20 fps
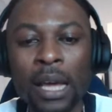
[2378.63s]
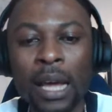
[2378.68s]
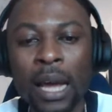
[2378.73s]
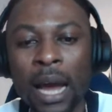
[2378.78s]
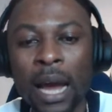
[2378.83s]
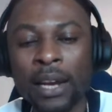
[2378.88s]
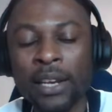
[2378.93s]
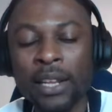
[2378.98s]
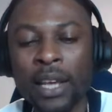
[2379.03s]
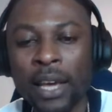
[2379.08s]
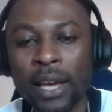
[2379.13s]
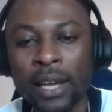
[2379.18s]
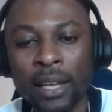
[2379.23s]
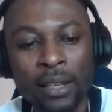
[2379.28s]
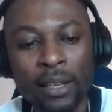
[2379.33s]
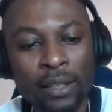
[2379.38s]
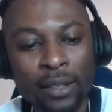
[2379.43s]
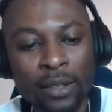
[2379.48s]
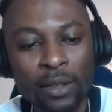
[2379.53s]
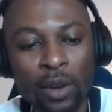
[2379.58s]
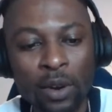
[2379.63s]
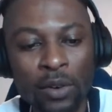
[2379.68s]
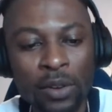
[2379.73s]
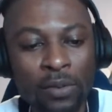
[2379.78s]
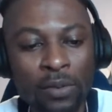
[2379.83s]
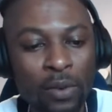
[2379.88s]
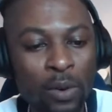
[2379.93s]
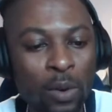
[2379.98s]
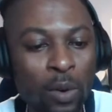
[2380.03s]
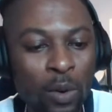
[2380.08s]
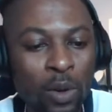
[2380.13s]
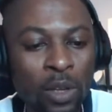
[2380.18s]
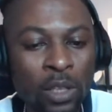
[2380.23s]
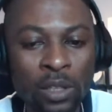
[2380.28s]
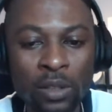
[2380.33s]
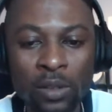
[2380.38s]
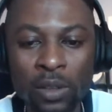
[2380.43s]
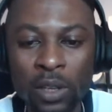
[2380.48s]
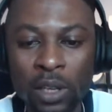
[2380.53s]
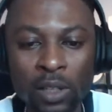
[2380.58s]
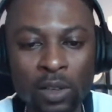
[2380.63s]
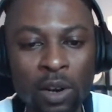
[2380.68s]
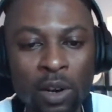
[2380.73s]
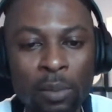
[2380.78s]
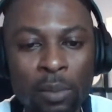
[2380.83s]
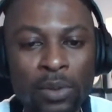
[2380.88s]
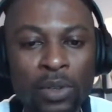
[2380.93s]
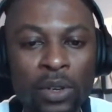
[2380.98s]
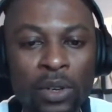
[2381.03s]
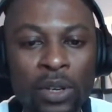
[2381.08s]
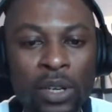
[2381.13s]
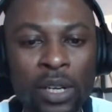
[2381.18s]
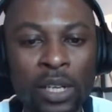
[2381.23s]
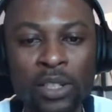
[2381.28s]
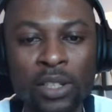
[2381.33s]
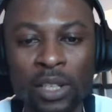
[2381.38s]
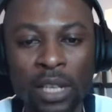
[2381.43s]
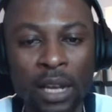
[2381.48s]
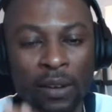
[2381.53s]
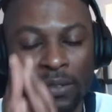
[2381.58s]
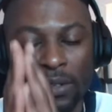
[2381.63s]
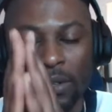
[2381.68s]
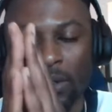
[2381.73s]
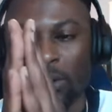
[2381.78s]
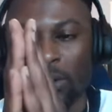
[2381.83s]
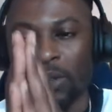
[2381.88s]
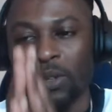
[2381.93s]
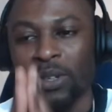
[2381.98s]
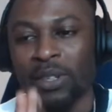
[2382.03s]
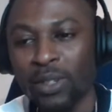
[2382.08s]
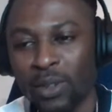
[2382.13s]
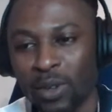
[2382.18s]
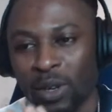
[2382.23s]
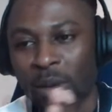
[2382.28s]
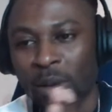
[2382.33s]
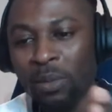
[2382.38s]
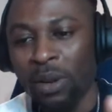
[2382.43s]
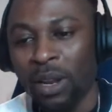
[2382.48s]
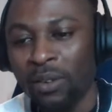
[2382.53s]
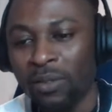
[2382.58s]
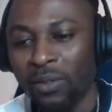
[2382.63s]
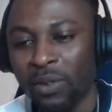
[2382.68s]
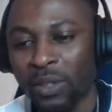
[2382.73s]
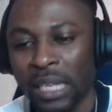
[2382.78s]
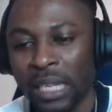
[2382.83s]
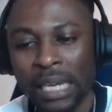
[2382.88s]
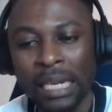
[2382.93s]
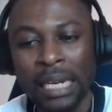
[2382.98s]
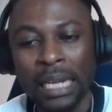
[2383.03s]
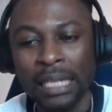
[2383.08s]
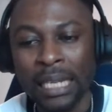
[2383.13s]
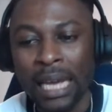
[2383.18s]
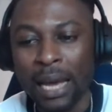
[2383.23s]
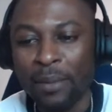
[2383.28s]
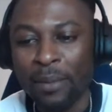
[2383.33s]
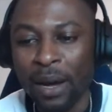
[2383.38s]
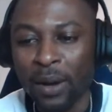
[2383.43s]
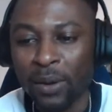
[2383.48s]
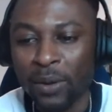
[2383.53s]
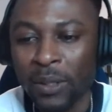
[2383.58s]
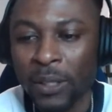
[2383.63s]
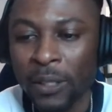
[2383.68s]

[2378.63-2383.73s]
And yeah, sorry for the interruption. I just have to show them love for taking that time out.